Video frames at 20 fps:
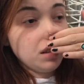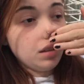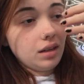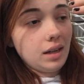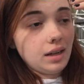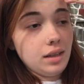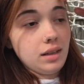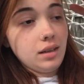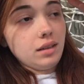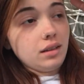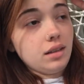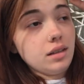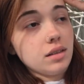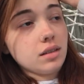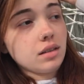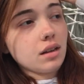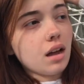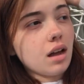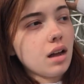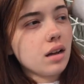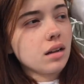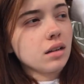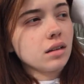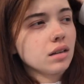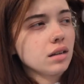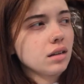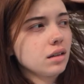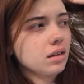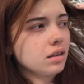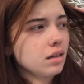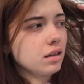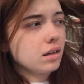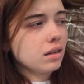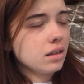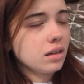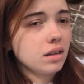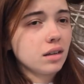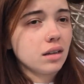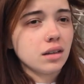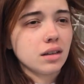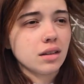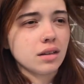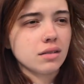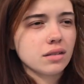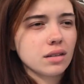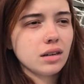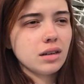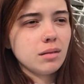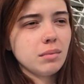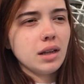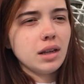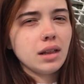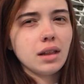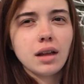that the song, there's gonna be